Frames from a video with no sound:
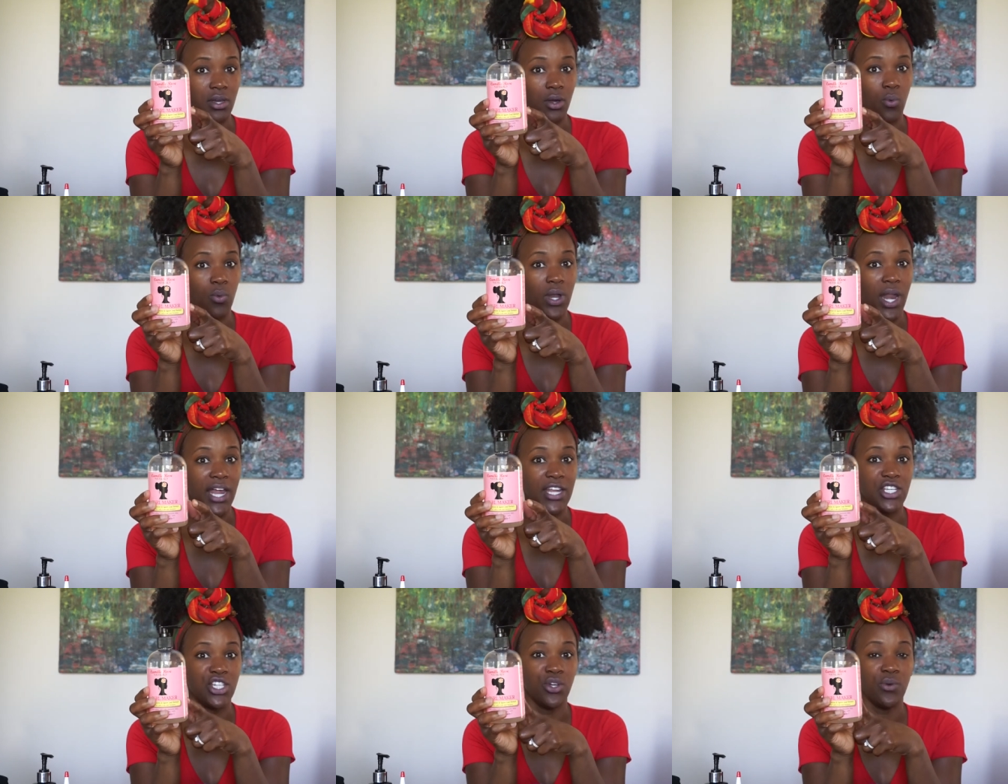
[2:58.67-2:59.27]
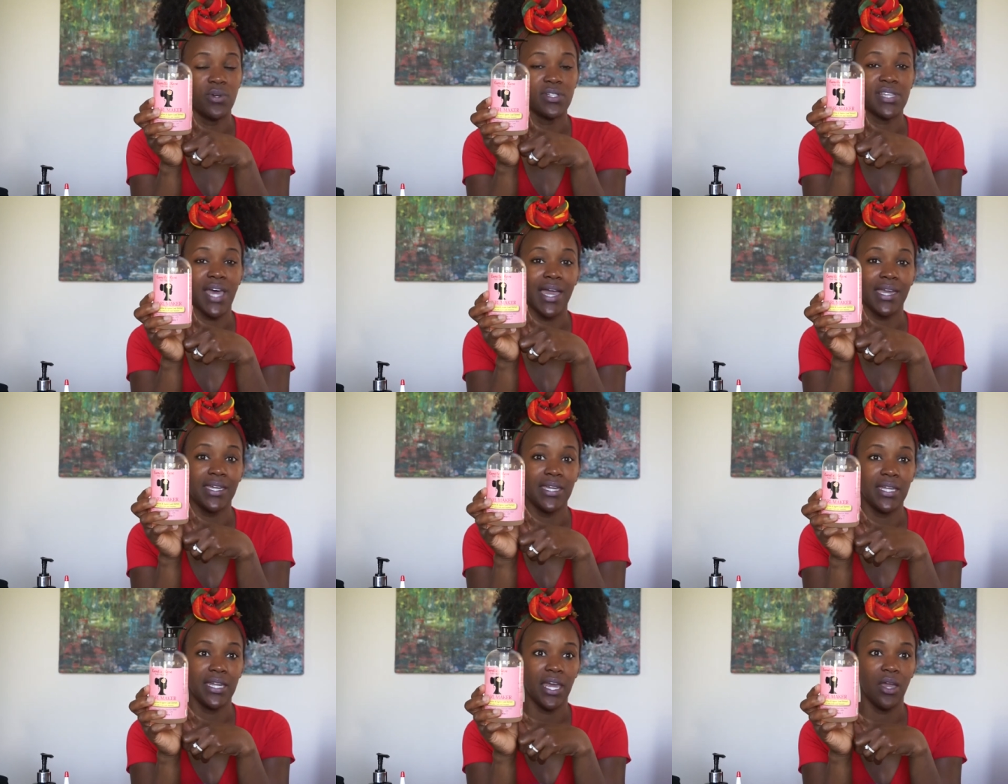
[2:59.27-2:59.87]
What I do is
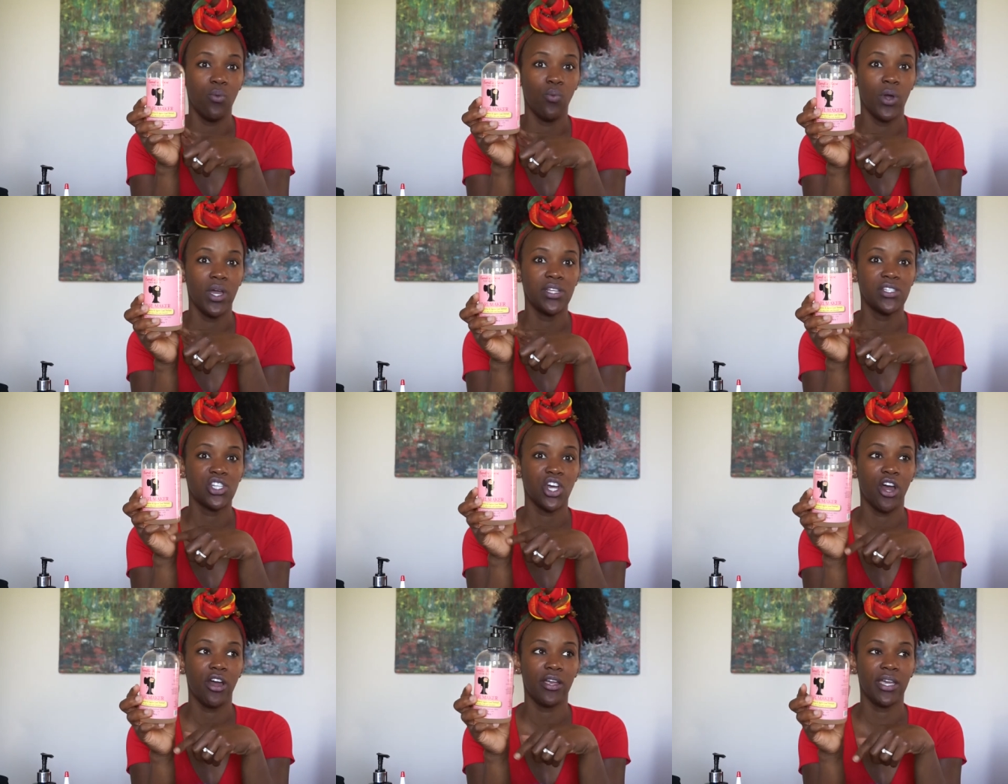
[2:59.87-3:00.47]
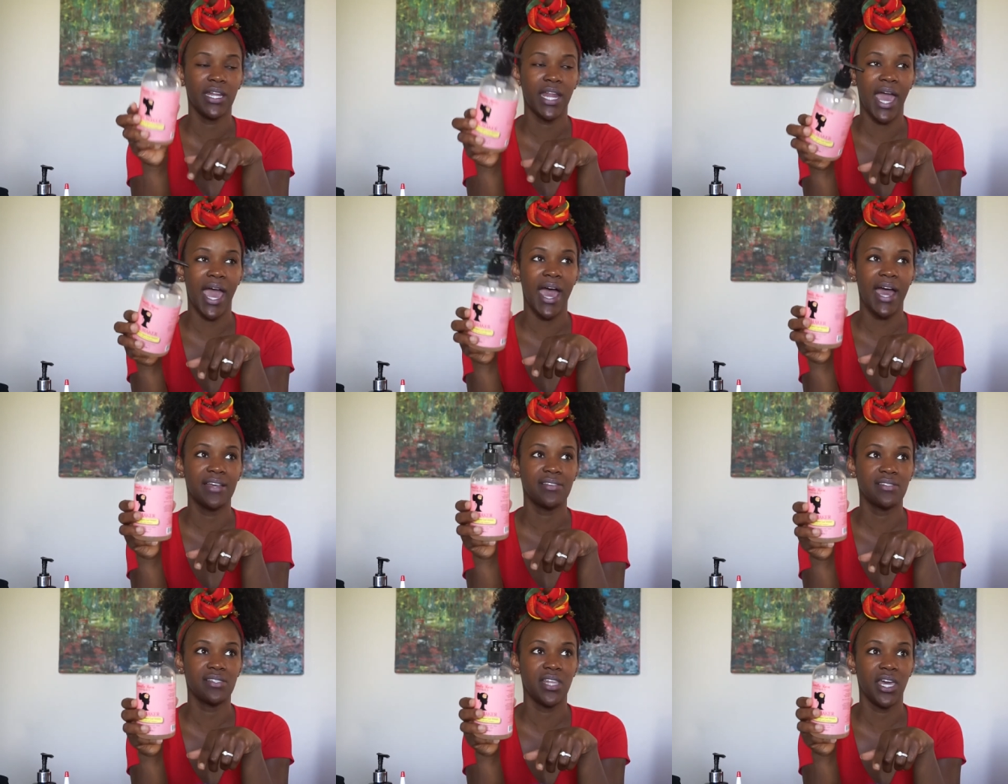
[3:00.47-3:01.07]
I get it when Target
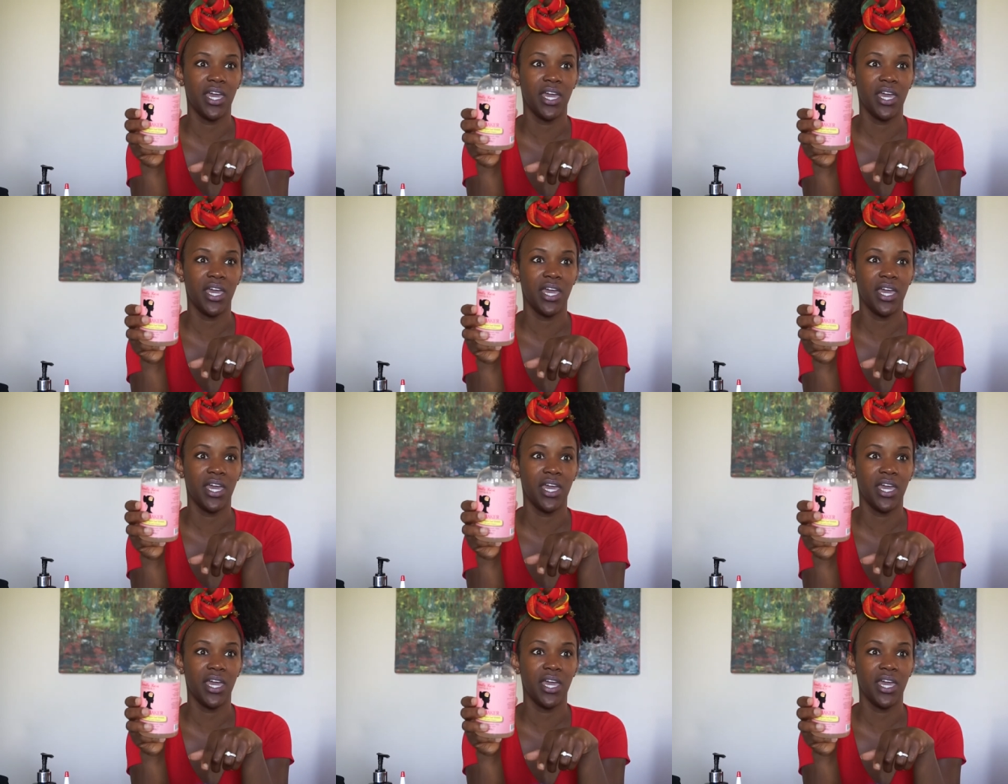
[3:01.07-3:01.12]
has